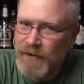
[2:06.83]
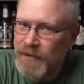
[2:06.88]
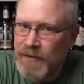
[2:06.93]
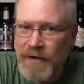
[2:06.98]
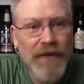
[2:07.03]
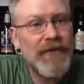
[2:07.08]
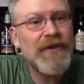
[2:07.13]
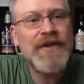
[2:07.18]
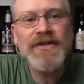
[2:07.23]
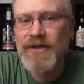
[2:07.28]

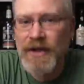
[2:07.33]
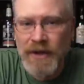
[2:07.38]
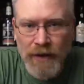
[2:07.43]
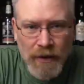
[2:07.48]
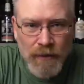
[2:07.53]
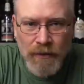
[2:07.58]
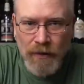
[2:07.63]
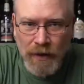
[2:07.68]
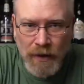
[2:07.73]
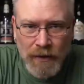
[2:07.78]
Nothing's gonna
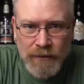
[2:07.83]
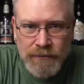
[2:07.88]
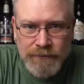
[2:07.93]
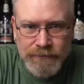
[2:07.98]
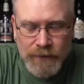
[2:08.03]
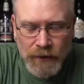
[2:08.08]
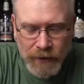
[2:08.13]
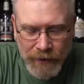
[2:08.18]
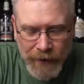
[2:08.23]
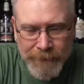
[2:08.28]
go wrong,
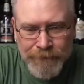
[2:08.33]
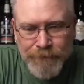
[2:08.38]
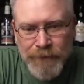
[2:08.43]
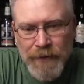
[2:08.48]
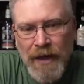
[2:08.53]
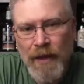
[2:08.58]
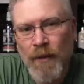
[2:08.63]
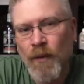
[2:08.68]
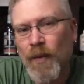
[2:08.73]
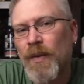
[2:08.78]
okay?
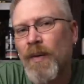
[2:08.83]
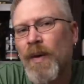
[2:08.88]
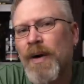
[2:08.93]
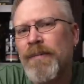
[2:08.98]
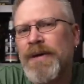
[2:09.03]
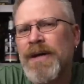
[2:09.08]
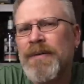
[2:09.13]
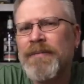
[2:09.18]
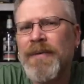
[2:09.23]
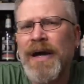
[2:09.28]
What do I
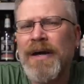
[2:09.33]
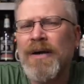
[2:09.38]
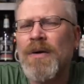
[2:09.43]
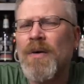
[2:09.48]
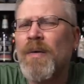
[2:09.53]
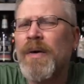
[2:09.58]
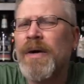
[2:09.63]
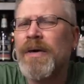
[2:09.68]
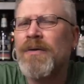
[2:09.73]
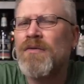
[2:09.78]
mean by
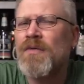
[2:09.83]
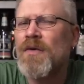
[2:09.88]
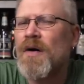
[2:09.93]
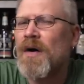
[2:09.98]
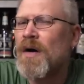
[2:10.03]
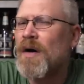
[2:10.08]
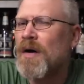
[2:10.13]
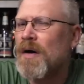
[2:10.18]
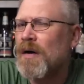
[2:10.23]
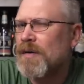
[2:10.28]
going
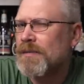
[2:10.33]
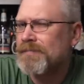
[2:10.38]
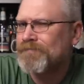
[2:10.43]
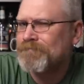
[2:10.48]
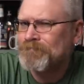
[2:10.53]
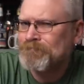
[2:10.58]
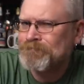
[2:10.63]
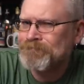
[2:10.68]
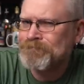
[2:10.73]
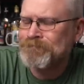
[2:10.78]
wrong?
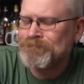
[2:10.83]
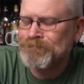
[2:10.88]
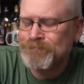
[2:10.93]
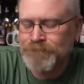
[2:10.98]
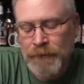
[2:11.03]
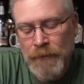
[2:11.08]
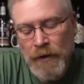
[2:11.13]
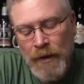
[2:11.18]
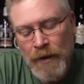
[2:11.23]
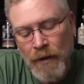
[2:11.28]
Hmm.
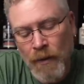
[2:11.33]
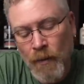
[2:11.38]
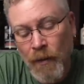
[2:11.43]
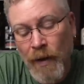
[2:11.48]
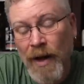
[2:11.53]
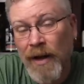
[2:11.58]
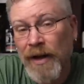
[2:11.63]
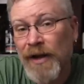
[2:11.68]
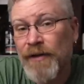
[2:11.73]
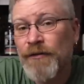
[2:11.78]

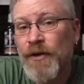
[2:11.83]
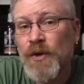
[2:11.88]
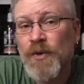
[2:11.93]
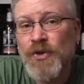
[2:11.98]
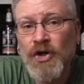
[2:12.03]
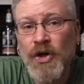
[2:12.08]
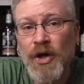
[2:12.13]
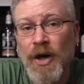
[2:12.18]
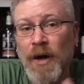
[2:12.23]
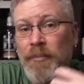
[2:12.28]
Well, if you
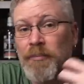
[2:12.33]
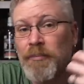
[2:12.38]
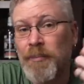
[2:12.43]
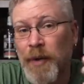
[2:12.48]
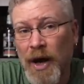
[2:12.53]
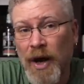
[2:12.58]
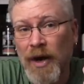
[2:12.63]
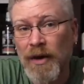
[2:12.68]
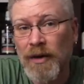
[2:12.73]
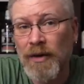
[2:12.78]
took a
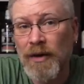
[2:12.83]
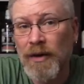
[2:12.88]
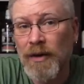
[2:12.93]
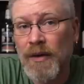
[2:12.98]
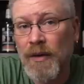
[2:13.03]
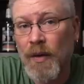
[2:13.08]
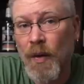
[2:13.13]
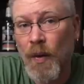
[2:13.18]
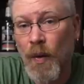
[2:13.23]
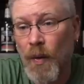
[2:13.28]
bottle
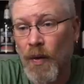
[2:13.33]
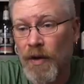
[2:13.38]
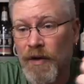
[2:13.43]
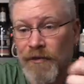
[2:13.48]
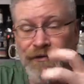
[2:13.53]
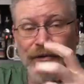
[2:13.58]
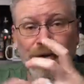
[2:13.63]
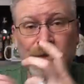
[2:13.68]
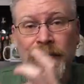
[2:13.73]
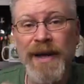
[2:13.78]
or a
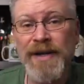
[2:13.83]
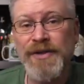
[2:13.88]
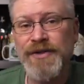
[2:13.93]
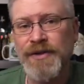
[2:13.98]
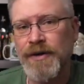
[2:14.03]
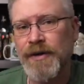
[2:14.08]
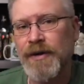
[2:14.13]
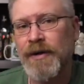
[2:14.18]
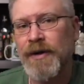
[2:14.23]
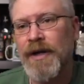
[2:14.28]

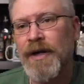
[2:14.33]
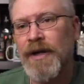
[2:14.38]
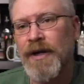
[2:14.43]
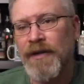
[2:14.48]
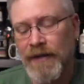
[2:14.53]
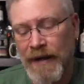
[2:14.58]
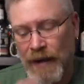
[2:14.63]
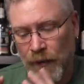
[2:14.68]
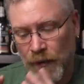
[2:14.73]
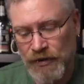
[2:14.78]
fermenter
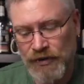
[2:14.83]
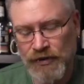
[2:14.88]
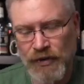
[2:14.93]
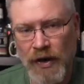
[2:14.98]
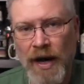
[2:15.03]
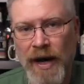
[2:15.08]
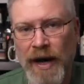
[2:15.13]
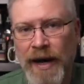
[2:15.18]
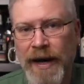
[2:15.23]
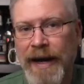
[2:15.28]
that was
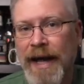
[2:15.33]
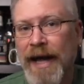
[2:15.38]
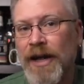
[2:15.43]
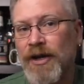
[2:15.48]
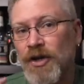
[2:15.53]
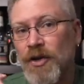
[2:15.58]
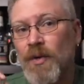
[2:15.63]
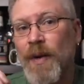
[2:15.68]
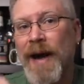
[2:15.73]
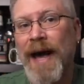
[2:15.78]
dry
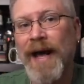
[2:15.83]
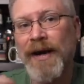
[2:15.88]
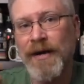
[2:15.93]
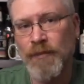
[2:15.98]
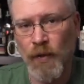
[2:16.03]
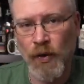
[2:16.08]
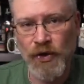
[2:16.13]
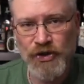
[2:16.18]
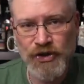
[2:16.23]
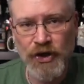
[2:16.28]
and you added
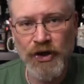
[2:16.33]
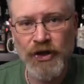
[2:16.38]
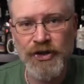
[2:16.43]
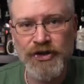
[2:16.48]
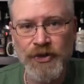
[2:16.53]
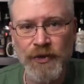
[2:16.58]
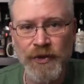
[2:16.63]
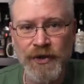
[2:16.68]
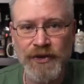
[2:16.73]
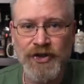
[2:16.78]
more sugar
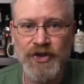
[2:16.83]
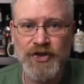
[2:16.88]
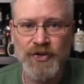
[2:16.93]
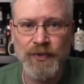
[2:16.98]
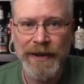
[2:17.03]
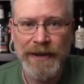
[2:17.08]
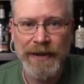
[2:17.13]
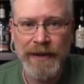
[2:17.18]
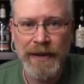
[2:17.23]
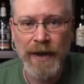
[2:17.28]
to it to
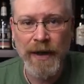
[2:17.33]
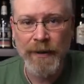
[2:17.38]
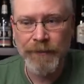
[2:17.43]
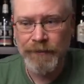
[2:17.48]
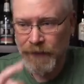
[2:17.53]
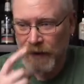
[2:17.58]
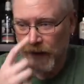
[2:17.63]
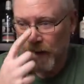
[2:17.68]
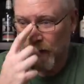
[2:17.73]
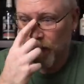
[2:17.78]
sweeten it
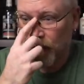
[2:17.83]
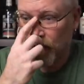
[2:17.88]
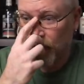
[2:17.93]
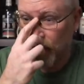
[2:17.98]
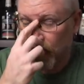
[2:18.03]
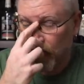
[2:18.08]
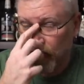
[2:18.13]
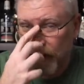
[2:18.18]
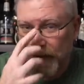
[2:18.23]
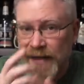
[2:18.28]
up,
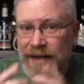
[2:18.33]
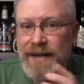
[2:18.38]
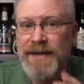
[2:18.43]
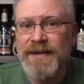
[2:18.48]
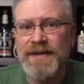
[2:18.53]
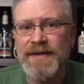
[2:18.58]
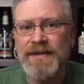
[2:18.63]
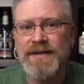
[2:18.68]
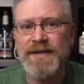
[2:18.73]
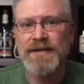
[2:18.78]
there
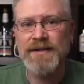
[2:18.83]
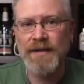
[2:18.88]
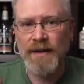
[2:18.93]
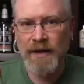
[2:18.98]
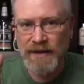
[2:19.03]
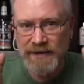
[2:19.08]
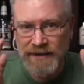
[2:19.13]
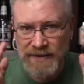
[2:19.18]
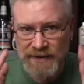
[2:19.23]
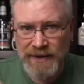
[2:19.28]
is
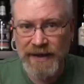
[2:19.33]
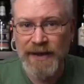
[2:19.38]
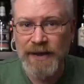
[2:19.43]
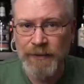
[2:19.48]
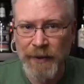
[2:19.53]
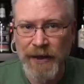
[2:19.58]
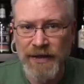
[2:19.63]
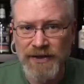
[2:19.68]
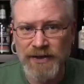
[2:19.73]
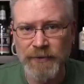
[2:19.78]
a
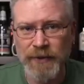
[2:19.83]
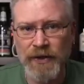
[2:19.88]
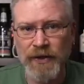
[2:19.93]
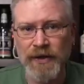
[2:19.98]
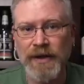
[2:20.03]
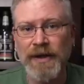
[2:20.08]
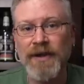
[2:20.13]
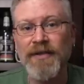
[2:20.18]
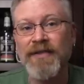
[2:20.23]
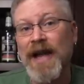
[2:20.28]
distinct
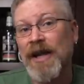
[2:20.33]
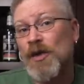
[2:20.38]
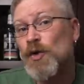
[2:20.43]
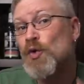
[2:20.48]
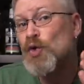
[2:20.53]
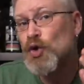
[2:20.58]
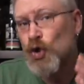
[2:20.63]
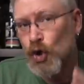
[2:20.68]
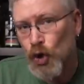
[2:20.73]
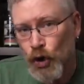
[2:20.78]
possibility that
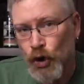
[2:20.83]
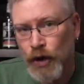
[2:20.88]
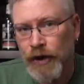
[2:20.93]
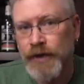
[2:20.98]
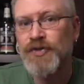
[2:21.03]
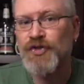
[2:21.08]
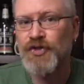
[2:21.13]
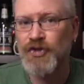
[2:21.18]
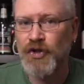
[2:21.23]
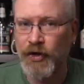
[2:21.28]
you
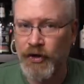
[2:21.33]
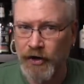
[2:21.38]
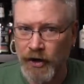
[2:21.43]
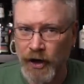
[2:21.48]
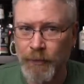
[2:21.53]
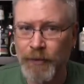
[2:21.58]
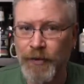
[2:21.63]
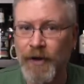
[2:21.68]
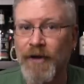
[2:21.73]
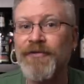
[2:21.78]
could start
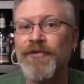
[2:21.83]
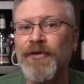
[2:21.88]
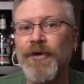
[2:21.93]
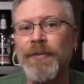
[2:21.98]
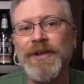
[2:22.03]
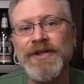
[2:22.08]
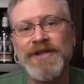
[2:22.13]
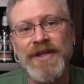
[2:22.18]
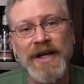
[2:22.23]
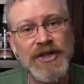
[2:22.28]
up a
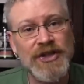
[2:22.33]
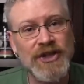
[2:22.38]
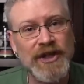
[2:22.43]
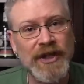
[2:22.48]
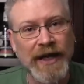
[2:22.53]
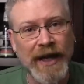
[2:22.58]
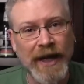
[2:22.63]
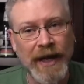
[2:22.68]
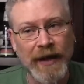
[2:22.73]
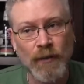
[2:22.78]
fermentation
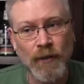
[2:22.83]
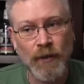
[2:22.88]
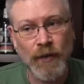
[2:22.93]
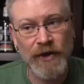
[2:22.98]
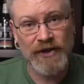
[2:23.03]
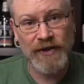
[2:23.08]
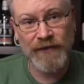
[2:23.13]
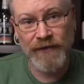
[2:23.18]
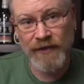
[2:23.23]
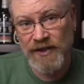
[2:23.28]
again,
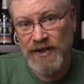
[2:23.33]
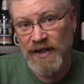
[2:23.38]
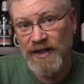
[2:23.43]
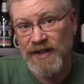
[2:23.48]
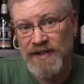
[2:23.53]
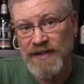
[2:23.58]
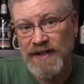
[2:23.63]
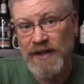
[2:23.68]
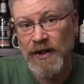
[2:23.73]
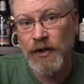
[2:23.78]
which if it's in
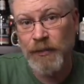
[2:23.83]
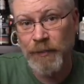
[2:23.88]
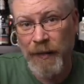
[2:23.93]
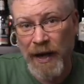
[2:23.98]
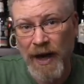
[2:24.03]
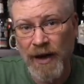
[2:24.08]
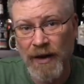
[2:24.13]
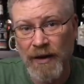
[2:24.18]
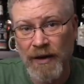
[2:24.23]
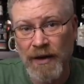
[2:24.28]
a sealed
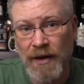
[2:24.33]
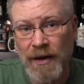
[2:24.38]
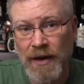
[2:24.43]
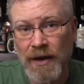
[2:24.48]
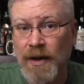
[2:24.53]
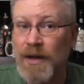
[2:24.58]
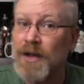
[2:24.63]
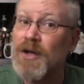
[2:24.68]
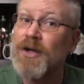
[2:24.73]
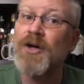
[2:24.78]
bottle,
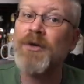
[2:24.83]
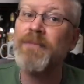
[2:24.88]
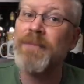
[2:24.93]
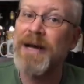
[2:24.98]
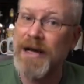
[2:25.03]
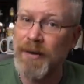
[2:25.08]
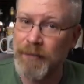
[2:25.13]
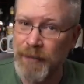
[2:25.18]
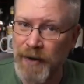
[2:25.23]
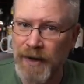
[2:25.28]
could
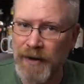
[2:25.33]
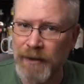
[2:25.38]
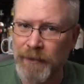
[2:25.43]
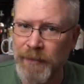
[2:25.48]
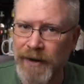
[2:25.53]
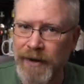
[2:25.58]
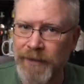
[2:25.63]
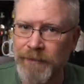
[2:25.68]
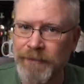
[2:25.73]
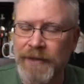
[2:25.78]
make a bottle
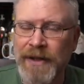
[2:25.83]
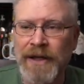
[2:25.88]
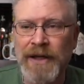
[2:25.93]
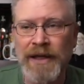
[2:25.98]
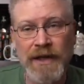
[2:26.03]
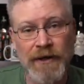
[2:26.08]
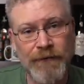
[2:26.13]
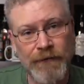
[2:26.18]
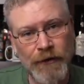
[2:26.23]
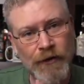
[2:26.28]
bomb.
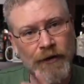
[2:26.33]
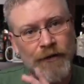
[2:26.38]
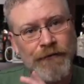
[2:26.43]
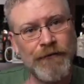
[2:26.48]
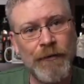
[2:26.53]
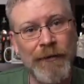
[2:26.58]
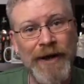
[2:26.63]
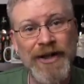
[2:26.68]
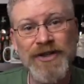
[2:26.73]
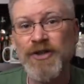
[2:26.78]
If you're in a
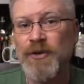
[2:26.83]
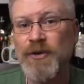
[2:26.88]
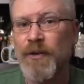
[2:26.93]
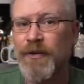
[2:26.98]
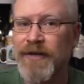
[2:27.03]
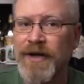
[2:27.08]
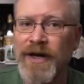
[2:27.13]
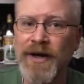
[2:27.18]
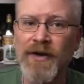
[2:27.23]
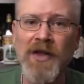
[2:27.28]
fermenter
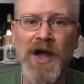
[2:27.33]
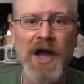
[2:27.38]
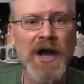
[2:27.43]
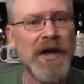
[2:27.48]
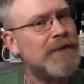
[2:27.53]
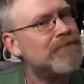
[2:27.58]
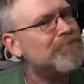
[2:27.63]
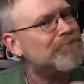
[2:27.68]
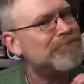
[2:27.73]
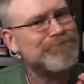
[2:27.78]
with an
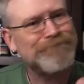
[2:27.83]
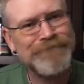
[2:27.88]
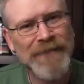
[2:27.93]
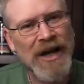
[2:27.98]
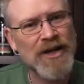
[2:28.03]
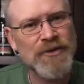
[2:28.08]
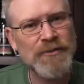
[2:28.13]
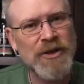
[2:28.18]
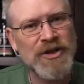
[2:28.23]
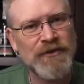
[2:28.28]
airlock,
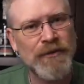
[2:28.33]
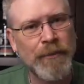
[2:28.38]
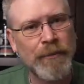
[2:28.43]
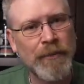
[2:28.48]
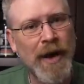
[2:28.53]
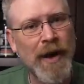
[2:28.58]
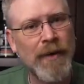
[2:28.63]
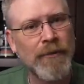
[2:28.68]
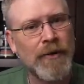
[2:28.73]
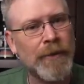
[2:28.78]
not as much of a
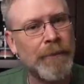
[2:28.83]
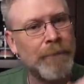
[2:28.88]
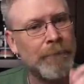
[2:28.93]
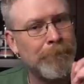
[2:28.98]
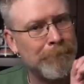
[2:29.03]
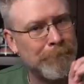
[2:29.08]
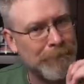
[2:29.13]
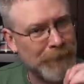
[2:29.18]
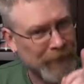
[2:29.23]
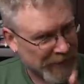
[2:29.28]
problem,
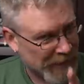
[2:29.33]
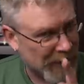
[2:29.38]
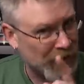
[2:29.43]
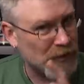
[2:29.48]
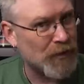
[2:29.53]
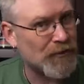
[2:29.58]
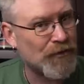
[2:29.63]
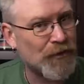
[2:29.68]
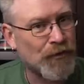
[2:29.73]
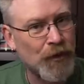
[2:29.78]
but now
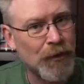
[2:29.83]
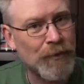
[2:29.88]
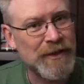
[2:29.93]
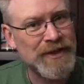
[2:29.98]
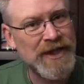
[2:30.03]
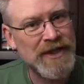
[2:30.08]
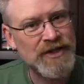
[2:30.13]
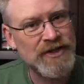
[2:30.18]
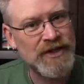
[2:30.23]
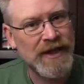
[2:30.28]
you have a
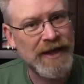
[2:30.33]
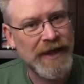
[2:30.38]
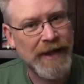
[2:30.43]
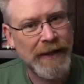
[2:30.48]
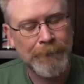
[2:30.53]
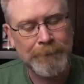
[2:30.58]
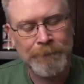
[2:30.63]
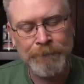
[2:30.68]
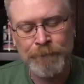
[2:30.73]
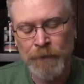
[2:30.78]
fermentation again.